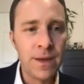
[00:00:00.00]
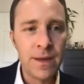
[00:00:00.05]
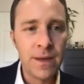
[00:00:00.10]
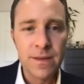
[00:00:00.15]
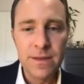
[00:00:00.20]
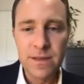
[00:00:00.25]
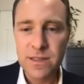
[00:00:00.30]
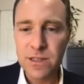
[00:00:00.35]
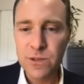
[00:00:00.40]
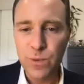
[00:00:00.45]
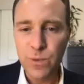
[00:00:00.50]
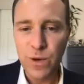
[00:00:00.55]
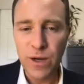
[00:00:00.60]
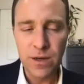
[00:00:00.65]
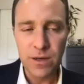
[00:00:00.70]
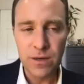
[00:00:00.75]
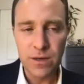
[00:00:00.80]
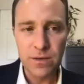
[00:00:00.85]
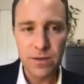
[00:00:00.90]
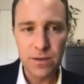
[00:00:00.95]
This is
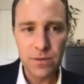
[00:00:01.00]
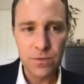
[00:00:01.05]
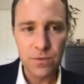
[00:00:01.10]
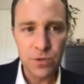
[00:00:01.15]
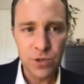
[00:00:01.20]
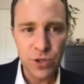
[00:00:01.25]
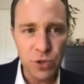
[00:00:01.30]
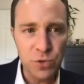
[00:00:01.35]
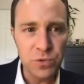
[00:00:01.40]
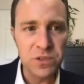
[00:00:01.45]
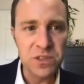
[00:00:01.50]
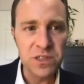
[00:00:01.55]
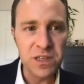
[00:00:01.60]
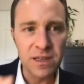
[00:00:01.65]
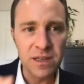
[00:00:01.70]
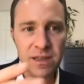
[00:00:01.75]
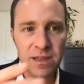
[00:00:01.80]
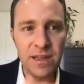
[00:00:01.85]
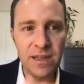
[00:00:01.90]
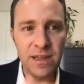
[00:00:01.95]
where
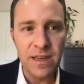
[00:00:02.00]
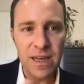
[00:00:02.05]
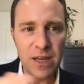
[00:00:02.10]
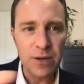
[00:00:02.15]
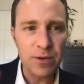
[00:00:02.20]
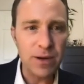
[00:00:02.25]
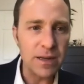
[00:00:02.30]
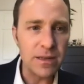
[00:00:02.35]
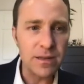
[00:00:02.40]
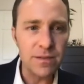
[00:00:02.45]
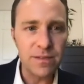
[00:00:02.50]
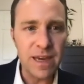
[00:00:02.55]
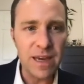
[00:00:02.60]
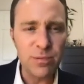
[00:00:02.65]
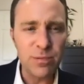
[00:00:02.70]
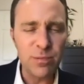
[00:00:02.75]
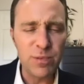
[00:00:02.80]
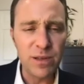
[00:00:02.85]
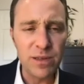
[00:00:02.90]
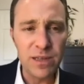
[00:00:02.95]
using the interactive
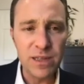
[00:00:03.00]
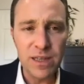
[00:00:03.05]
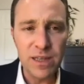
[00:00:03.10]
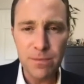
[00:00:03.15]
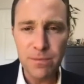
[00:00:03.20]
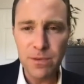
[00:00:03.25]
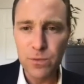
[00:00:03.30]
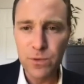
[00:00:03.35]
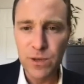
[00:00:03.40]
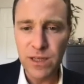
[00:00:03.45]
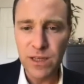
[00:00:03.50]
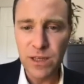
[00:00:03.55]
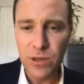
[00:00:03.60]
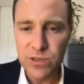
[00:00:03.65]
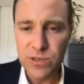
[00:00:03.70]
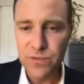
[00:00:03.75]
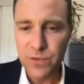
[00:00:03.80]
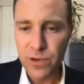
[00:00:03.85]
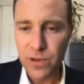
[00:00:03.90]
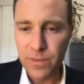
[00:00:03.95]
capability can be really
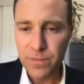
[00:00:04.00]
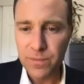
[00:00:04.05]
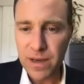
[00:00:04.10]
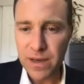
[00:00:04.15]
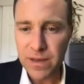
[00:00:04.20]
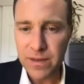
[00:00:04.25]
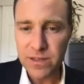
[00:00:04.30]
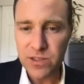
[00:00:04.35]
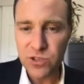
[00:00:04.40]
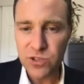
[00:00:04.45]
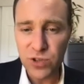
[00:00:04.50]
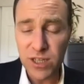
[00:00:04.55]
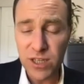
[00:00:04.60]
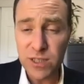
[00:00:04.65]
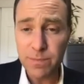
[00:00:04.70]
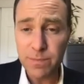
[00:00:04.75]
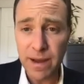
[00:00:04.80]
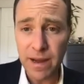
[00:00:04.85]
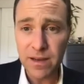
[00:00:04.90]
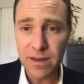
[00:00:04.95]
useful. And this
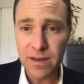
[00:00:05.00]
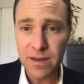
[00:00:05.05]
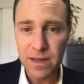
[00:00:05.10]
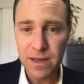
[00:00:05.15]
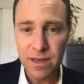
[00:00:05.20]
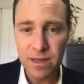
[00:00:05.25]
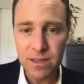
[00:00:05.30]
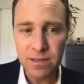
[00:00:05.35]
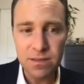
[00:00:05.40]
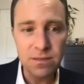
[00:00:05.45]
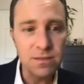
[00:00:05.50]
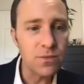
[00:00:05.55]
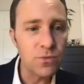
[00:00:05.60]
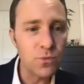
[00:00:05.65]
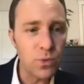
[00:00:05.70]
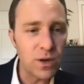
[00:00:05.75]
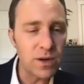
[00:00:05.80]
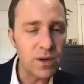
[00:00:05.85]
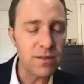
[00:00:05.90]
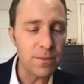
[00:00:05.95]
traceback is
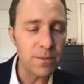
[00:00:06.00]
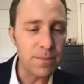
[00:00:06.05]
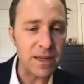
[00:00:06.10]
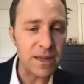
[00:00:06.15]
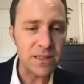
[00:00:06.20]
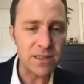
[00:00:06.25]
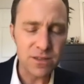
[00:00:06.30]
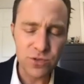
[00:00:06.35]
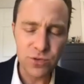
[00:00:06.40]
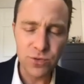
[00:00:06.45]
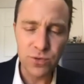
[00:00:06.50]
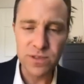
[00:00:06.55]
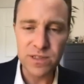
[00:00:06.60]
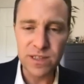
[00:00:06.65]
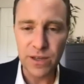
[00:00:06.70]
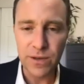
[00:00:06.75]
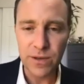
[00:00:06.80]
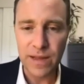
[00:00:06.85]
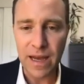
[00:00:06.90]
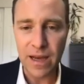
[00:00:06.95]
one of the best tools that
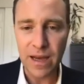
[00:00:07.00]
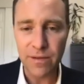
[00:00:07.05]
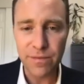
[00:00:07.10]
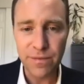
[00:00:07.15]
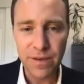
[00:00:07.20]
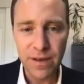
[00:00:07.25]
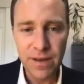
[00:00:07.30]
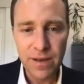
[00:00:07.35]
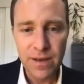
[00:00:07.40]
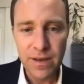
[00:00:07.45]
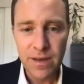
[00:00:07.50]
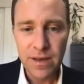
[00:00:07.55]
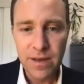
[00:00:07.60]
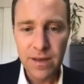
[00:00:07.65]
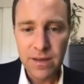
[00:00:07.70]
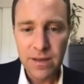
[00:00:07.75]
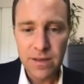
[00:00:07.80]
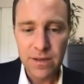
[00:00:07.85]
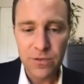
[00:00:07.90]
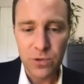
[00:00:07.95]
you'll have.
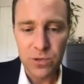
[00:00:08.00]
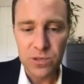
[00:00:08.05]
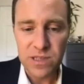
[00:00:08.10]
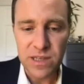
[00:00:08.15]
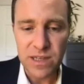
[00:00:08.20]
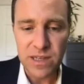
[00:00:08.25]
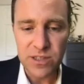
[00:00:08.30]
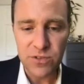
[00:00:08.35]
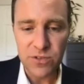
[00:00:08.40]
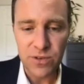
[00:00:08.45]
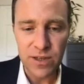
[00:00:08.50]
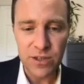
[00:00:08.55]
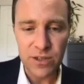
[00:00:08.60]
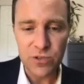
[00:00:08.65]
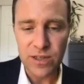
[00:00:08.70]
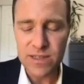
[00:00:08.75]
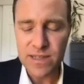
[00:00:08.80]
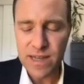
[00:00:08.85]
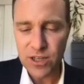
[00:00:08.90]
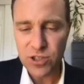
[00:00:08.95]
Of course, the history
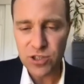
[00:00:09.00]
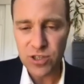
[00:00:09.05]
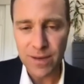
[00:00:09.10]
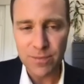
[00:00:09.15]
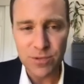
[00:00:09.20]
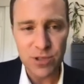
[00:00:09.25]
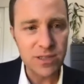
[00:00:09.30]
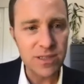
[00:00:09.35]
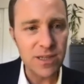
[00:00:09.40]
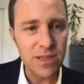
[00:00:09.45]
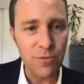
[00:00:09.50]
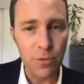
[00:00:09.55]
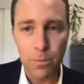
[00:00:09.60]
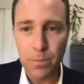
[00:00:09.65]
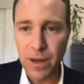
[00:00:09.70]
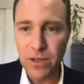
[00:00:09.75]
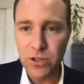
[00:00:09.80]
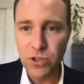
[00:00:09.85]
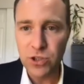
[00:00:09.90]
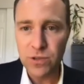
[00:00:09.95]
transaction objects have a
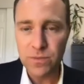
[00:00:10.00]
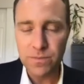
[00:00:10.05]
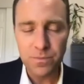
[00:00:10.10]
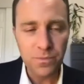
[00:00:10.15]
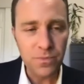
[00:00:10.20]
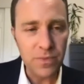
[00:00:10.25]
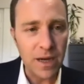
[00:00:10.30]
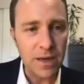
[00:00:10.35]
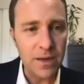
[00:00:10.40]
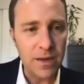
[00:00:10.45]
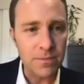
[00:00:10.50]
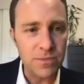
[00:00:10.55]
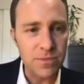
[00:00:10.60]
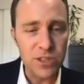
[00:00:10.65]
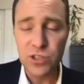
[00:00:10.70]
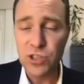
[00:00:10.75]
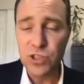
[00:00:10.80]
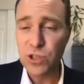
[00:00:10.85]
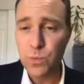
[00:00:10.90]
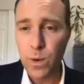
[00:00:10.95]
bunch. This is
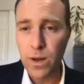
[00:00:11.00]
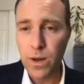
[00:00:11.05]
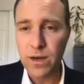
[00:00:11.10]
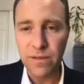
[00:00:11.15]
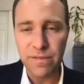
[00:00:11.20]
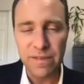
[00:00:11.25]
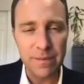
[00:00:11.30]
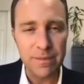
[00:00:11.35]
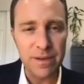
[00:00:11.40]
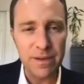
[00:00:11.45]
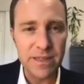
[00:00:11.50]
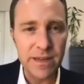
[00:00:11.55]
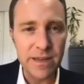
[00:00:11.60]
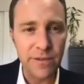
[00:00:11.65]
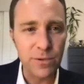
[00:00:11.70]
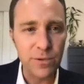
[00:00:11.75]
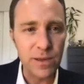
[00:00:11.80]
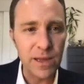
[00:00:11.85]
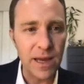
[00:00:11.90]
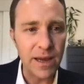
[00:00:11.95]
just one I find
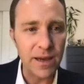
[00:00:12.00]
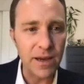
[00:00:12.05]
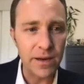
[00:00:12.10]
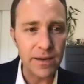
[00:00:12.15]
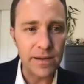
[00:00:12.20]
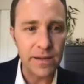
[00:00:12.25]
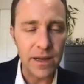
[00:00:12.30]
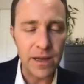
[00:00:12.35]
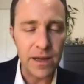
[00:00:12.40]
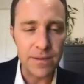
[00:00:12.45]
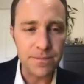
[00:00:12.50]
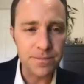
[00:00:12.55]
myself relying on a lot.